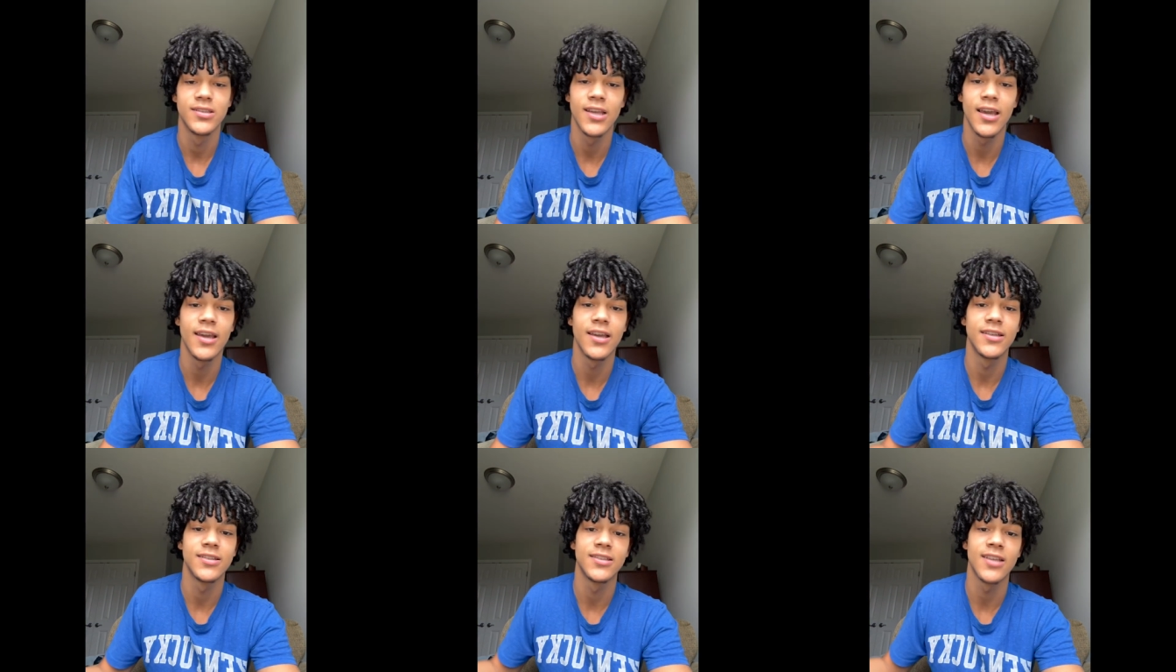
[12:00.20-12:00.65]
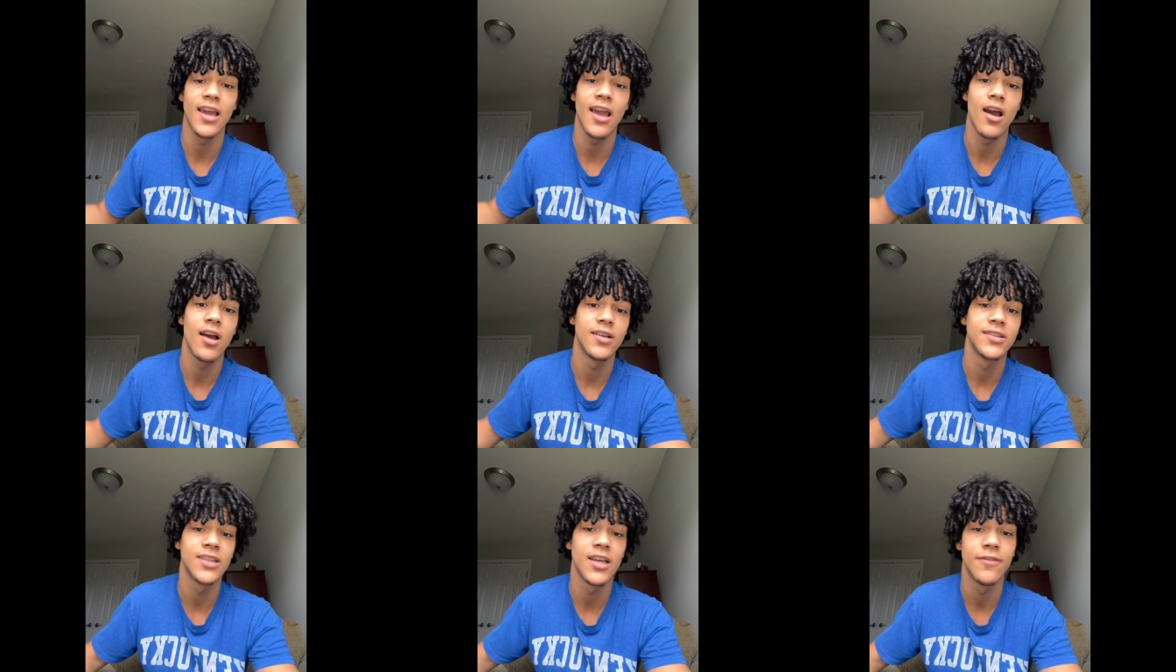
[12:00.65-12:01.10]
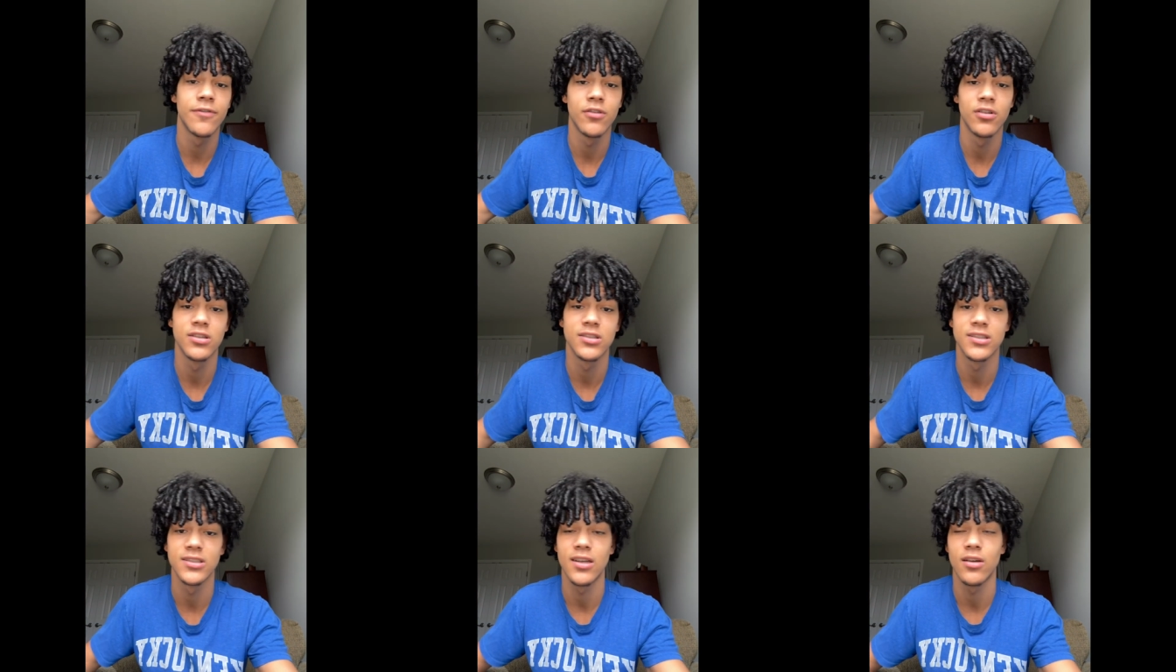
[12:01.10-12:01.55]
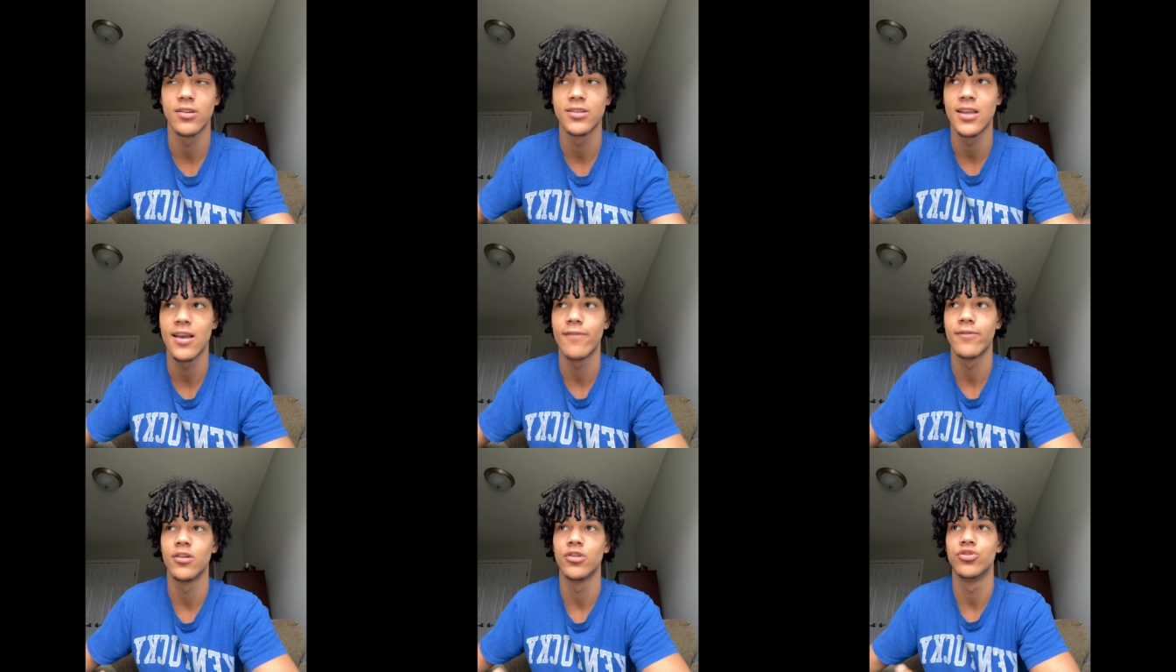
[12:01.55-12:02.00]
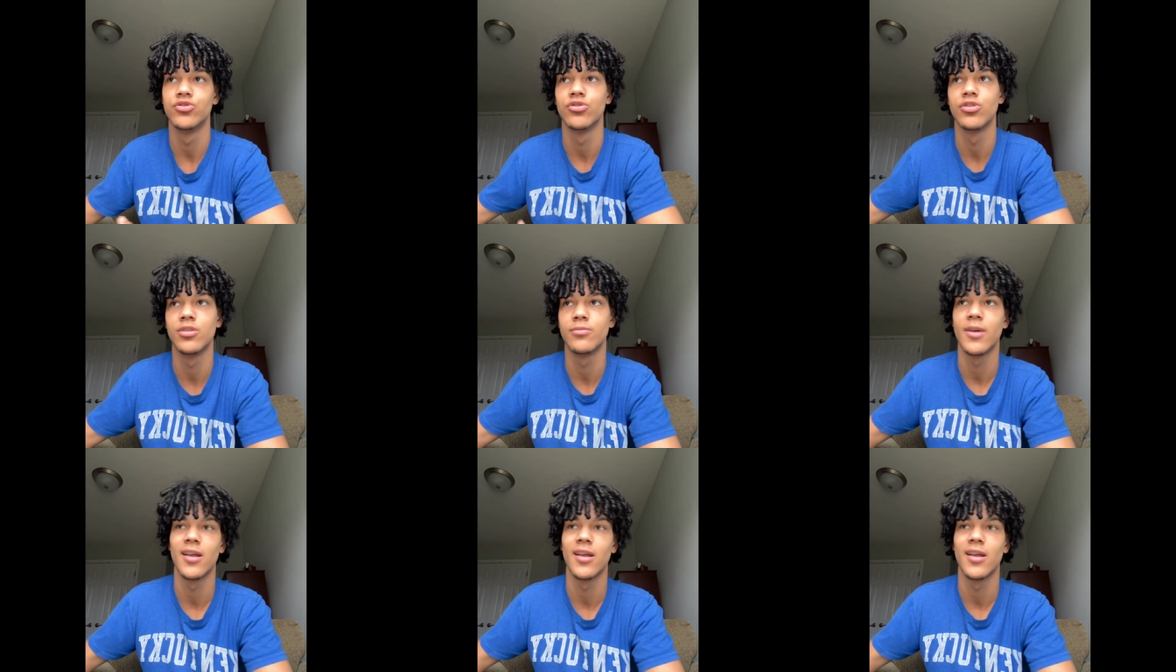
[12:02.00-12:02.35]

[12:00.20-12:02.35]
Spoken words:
say for instance I was having a dream at